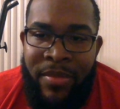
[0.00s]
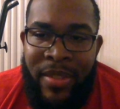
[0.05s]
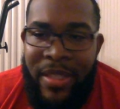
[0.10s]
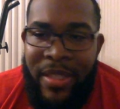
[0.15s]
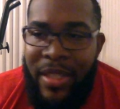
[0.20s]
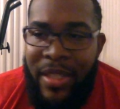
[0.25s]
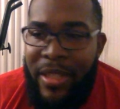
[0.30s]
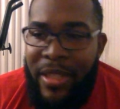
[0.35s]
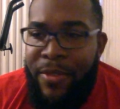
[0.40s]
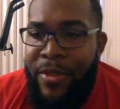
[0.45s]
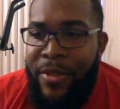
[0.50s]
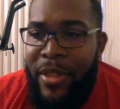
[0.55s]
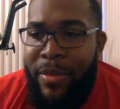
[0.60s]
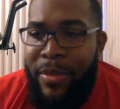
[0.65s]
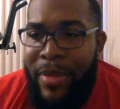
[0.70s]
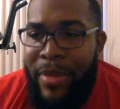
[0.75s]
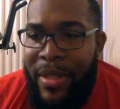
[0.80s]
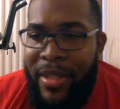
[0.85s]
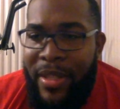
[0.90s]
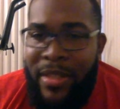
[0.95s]
Delivery could
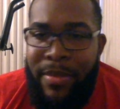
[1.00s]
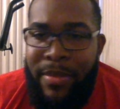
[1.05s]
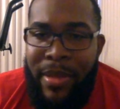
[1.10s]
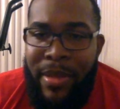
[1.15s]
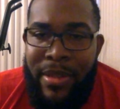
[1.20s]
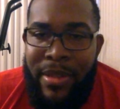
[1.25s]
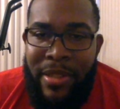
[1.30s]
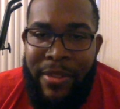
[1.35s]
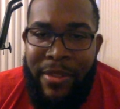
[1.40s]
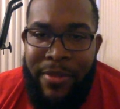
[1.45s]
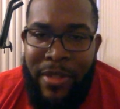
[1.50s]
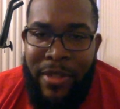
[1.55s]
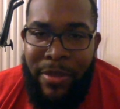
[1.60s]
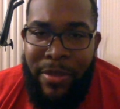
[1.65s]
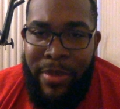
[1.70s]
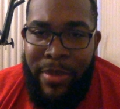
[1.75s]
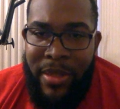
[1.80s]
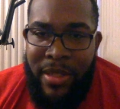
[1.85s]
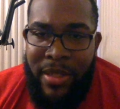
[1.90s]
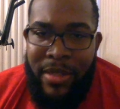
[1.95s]
be this amount, delivery could
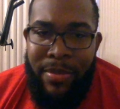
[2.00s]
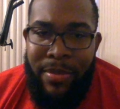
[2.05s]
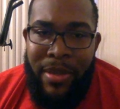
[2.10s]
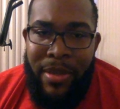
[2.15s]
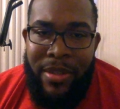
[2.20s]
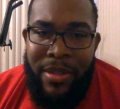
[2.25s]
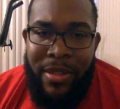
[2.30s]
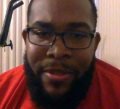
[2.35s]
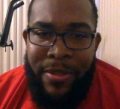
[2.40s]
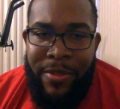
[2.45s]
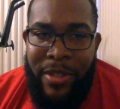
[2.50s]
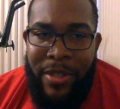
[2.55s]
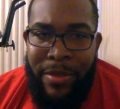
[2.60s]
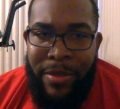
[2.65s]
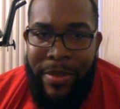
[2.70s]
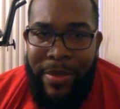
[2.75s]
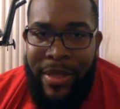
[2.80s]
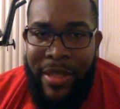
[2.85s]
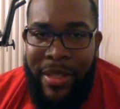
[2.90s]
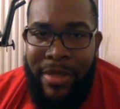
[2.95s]
be this amount, delivery could
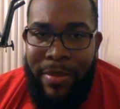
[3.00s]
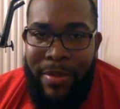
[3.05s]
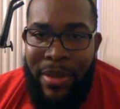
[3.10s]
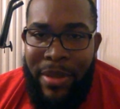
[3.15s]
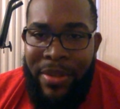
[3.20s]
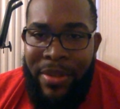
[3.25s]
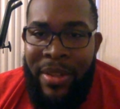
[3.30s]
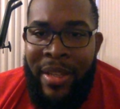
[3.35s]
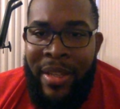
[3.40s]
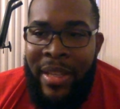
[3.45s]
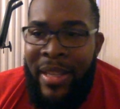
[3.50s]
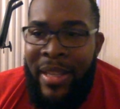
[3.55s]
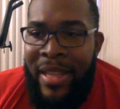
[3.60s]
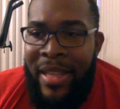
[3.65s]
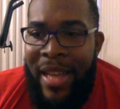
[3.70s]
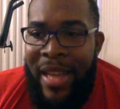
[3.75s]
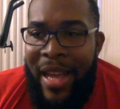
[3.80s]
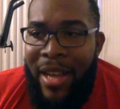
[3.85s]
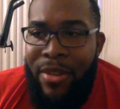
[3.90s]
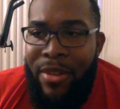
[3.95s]
be this amount.
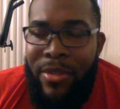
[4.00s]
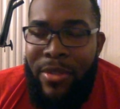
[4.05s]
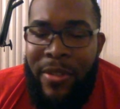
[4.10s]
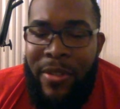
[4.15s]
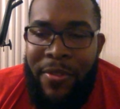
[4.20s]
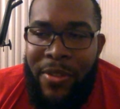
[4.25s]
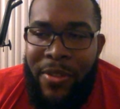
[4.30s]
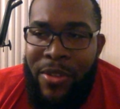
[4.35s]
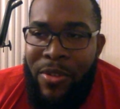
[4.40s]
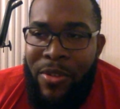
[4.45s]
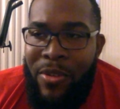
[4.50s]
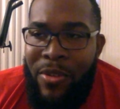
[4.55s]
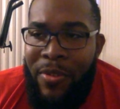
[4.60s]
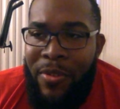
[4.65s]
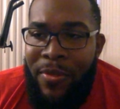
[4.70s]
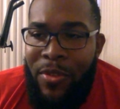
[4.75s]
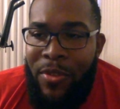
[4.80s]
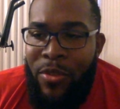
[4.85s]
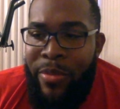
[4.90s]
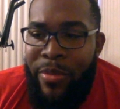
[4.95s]
I don't even know if
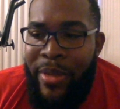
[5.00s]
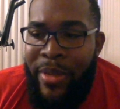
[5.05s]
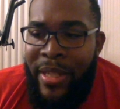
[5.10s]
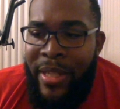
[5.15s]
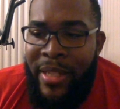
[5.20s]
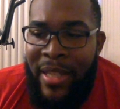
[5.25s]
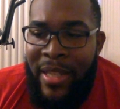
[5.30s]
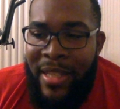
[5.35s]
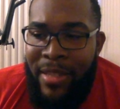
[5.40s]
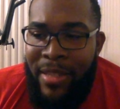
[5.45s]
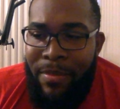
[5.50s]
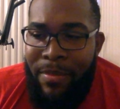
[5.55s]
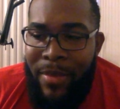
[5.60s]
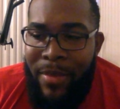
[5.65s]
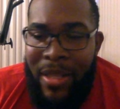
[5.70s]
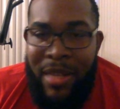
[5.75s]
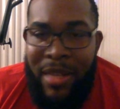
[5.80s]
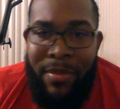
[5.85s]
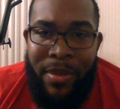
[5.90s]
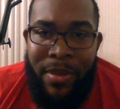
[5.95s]
Uber Eats has a
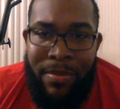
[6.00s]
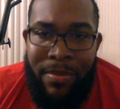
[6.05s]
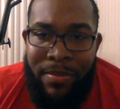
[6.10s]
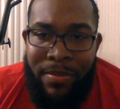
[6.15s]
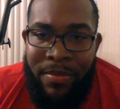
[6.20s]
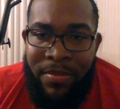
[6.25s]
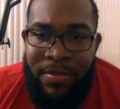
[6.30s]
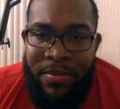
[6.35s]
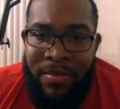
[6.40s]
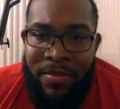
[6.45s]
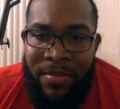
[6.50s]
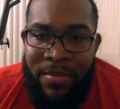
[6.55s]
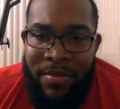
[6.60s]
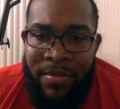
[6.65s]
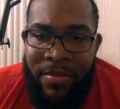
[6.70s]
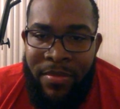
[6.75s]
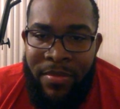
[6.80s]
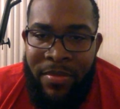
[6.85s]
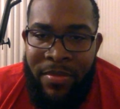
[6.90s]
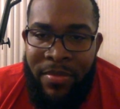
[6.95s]
minimum.
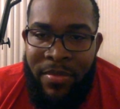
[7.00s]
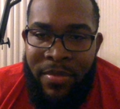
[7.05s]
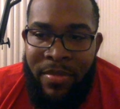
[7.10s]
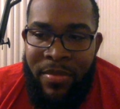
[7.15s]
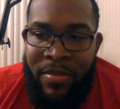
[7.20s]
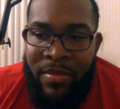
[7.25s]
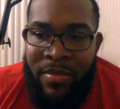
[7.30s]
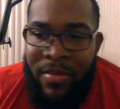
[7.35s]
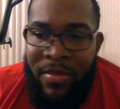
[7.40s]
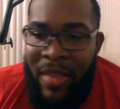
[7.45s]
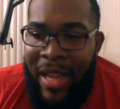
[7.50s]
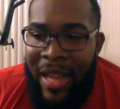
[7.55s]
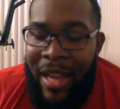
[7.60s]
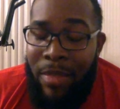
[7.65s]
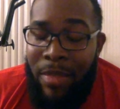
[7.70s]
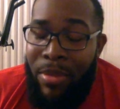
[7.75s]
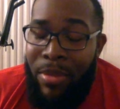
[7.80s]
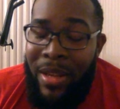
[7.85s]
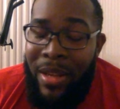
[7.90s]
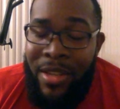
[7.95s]
Like, I
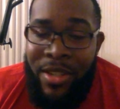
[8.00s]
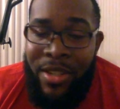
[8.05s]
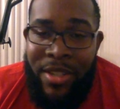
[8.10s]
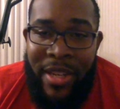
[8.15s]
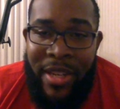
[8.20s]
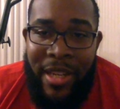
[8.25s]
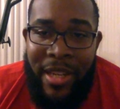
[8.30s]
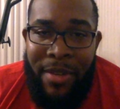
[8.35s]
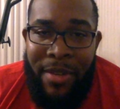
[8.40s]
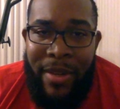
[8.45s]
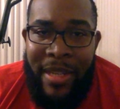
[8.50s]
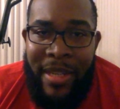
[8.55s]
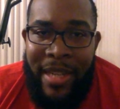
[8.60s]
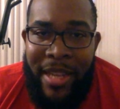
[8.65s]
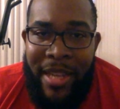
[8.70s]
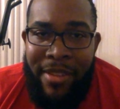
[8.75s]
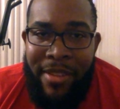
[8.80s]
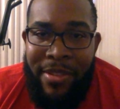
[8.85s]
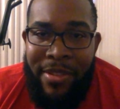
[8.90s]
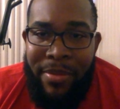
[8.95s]
could probably just check it right
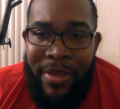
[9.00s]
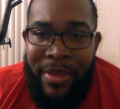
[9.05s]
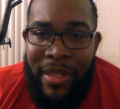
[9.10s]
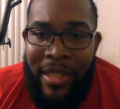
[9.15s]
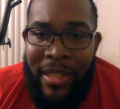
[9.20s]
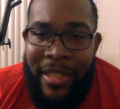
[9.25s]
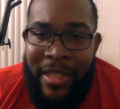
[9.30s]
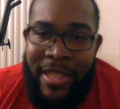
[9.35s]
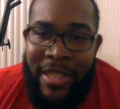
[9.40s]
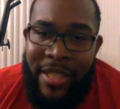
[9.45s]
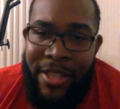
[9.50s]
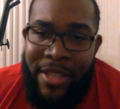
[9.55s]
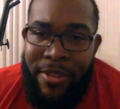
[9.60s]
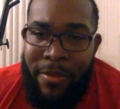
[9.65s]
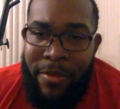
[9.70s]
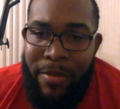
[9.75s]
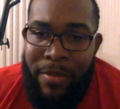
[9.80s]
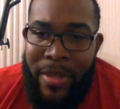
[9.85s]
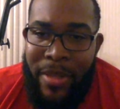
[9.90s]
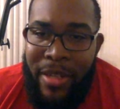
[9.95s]
now and be like, is there a
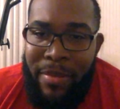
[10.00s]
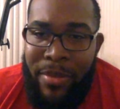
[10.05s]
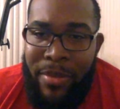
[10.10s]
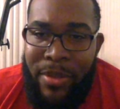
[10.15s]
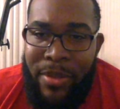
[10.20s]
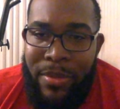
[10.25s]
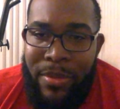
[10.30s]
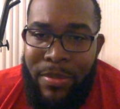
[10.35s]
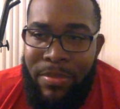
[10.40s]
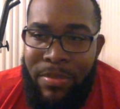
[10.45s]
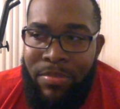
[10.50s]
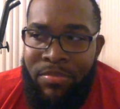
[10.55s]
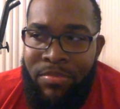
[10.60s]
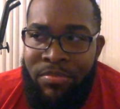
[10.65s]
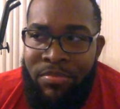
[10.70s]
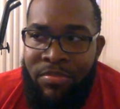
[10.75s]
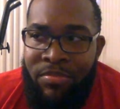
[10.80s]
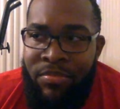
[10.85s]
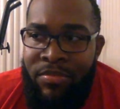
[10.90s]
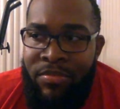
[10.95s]
minimum
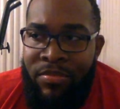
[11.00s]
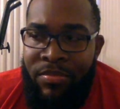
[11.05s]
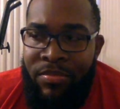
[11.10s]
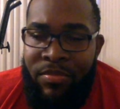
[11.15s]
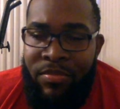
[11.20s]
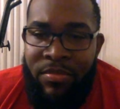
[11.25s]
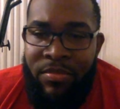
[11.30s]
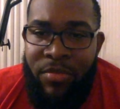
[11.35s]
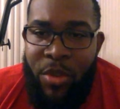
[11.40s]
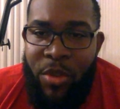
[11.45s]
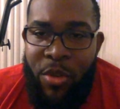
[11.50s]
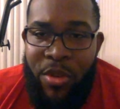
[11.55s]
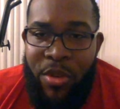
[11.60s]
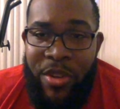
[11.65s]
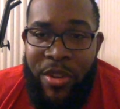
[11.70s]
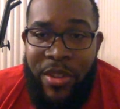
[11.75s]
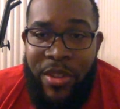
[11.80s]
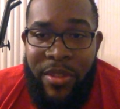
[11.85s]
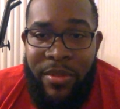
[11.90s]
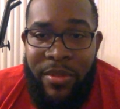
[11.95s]

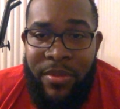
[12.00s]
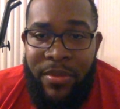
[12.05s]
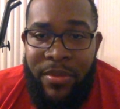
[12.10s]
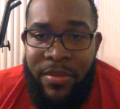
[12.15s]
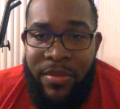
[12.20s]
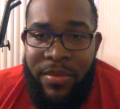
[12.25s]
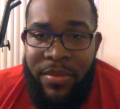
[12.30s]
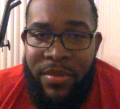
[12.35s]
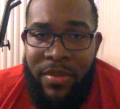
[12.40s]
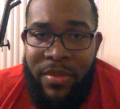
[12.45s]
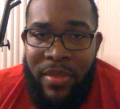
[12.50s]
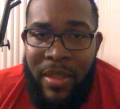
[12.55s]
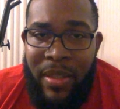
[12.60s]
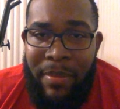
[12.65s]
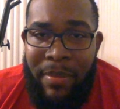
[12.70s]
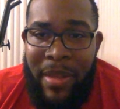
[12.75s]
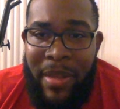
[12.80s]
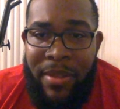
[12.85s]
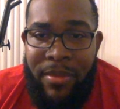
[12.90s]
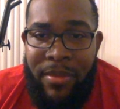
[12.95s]
order
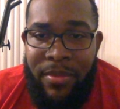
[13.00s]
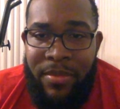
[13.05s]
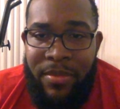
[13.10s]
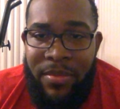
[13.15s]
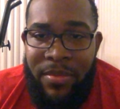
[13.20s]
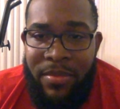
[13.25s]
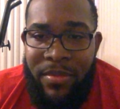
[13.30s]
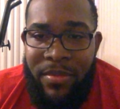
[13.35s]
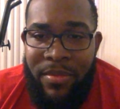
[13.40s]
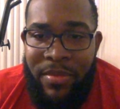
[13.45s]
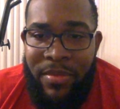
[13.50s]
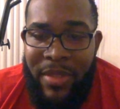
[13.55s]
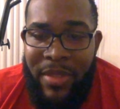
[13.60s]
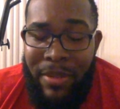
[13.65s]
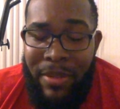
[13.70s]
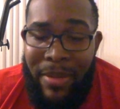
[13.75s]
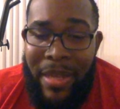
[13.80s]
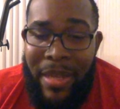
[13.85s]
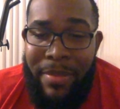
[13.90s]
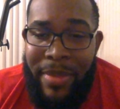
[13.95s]
amount? There
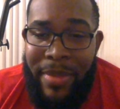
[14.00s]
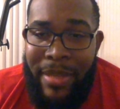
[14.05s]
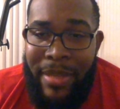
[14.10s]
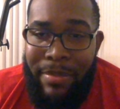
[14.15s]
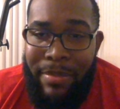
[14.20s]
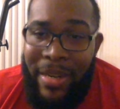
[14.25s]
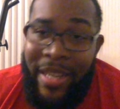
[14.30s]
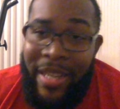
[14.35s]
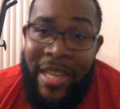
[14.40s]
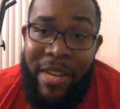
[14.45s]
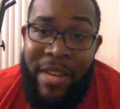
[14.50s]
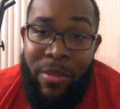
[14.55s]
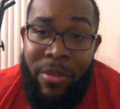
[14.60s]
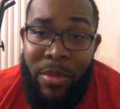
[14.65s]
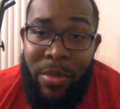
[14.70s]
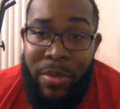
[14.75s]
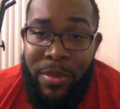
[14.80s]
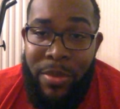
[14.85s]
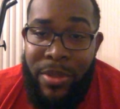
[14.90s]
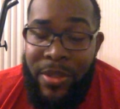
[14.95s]
might be, but I can't
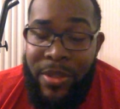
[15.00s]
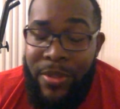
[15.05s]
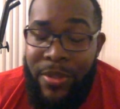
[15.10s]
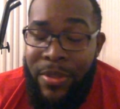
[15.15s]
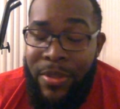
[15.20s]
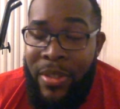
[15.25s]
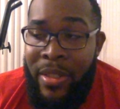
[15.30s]
remember though.